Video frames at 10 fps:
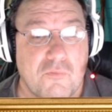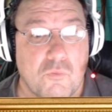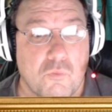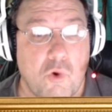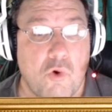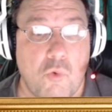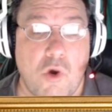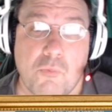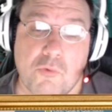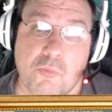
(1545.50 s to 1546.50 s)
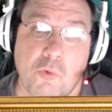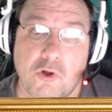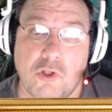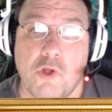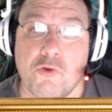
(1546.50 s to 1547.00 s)
Rogue One was more
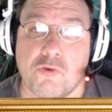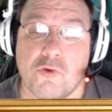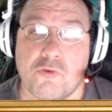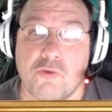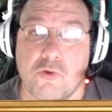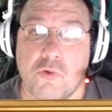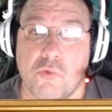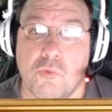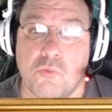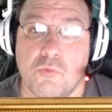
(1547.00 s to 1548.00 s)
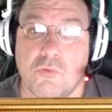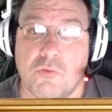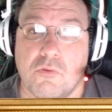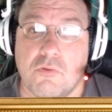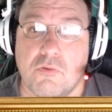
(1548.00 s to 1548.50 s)
closer to
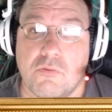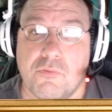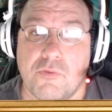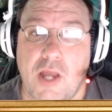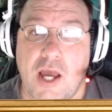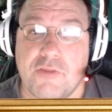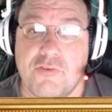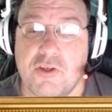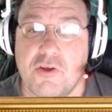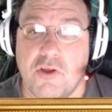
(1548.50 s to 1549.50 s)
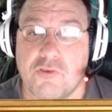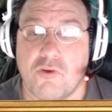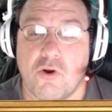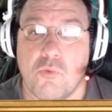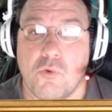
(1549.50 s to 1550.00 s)
the idea of
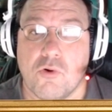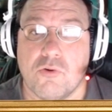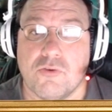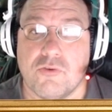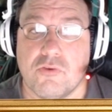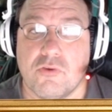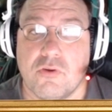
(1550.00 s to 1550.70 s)
Star Wars,